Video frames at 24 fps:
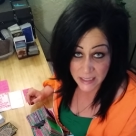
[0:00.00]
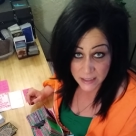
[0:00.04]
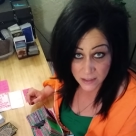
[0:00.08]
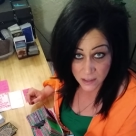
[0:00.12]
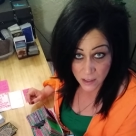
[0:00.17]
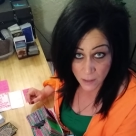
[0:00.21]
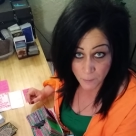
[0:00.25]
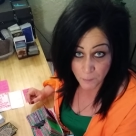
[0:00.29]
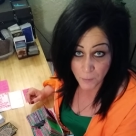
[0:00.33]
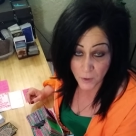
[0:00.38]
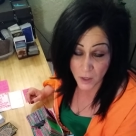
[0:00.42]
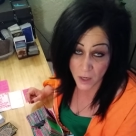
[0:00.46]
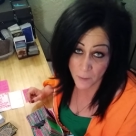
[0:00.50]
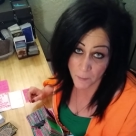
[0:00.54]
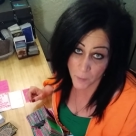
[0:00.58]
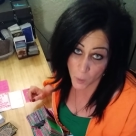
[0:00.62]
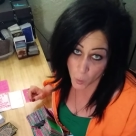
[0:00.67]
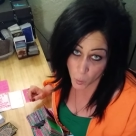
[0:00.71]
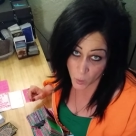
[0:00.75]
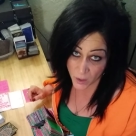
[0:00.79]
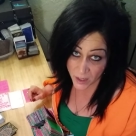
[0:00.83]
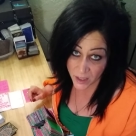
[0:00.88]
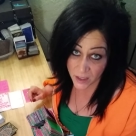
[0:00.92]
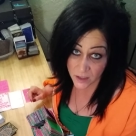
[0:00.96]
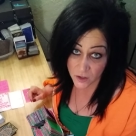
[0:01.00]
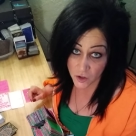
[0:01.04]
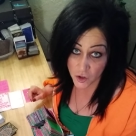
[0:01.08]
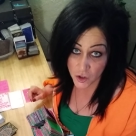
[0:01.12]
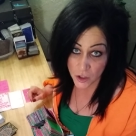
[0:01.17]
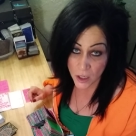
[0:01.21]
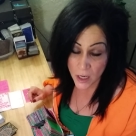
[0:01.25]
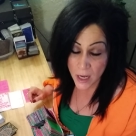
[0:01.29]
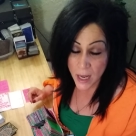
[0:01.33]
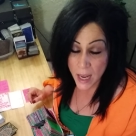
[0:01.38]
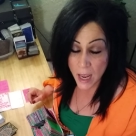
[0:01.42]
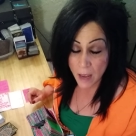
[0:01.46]
He's going to burn up a
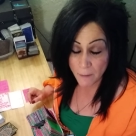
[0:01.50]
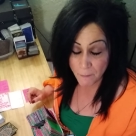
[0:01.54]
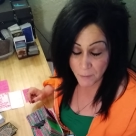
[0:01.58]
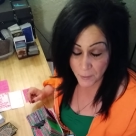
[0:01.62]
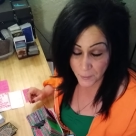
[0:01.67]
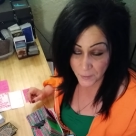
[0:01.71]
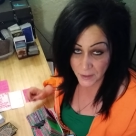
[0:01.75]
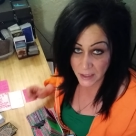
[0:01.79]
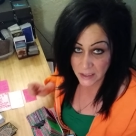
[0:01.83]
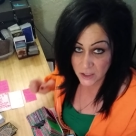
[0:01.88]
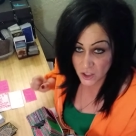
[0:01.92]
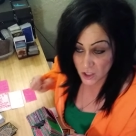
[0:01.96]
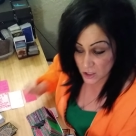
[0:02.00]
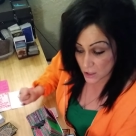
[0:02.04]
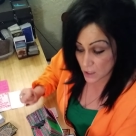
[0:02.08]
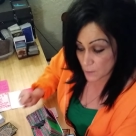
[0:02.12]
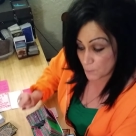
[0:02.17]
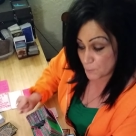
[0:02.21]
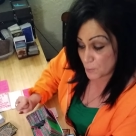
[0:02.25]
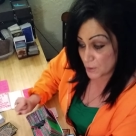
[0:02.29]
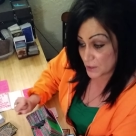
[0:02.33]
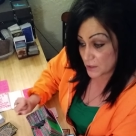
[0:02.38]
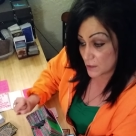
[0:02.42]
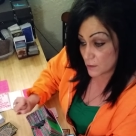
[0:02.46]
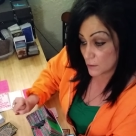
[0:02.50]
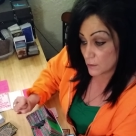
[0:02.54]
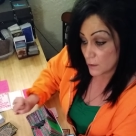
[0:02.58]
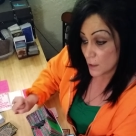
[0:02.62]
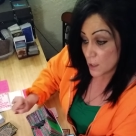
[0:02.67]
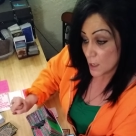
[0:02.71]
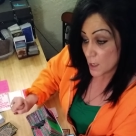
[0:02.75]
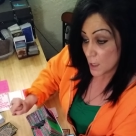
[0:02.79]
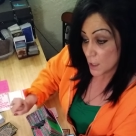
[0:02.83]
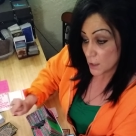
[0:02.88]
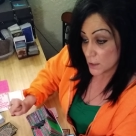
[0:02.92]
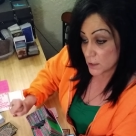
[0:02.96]
witch and people that's just going to put their
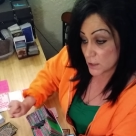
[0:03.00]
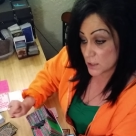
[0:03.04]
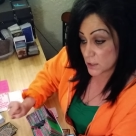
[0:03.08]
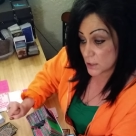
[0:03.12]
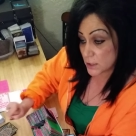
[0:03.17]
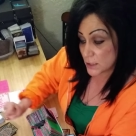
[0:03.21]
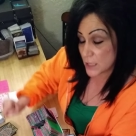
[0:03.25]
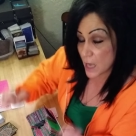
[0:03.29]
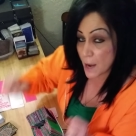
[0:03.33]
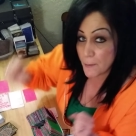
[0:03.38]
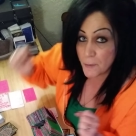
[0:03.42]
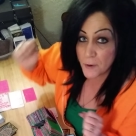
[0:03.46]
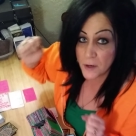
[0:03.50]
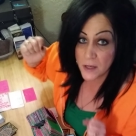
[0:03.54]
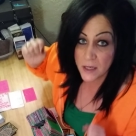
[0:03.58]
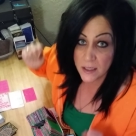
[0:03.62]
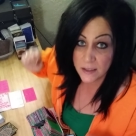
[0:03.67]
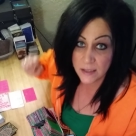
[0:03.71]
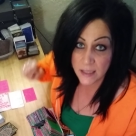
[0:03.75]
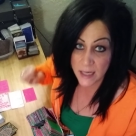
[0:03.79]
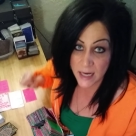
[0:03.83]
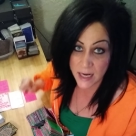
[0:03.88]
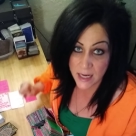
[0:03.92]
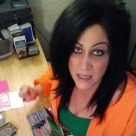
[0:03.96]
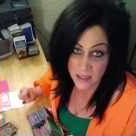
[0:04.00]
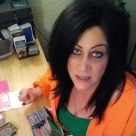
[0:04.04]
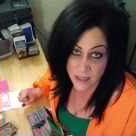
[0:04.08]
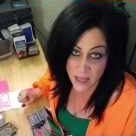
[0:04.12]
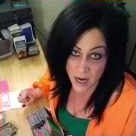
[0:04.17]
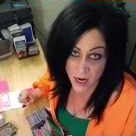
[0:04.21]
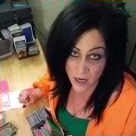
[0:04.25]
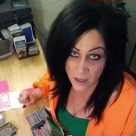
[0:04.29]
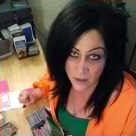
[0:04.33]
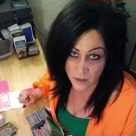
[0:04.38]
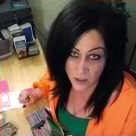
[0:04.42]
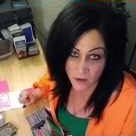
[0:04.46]
stubbornness in
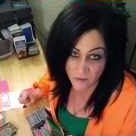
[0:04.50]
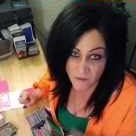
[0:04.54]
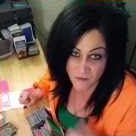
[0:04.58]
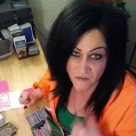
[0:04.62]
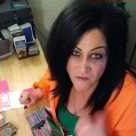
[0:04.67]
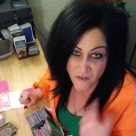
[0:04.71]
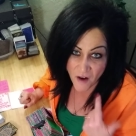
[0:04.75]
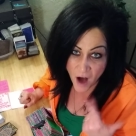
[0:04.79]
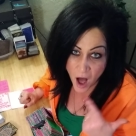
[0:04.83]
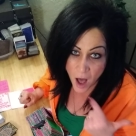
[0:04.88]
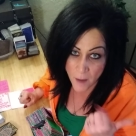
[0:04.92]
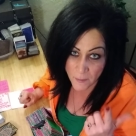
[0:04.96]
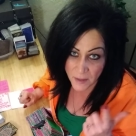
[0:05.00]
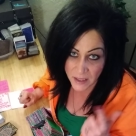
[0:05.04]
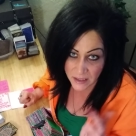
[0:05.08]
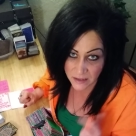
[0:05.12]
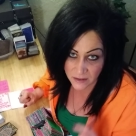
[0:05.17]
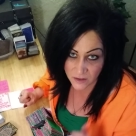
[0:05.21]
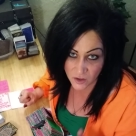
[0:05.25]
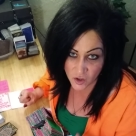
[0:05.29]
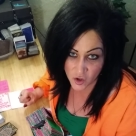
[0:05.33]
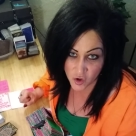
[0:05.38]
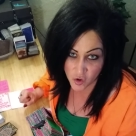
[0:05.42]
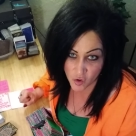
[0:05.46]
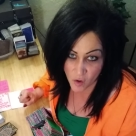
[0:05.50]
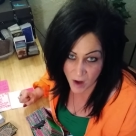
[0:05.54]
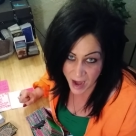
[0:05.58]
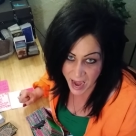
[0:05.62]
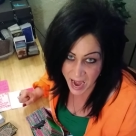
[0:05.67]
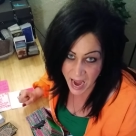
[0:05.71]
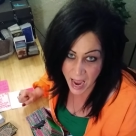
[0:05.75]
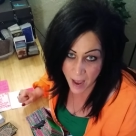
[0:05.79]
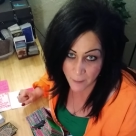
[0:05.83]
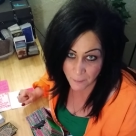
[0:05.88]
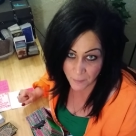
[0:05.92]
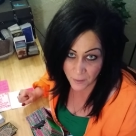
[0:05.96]
there, their vomit,
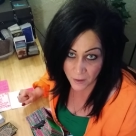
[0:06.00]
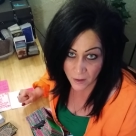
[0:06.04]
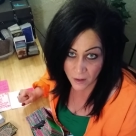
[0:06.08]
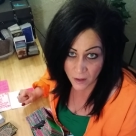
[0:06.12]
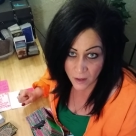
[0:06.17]
crap,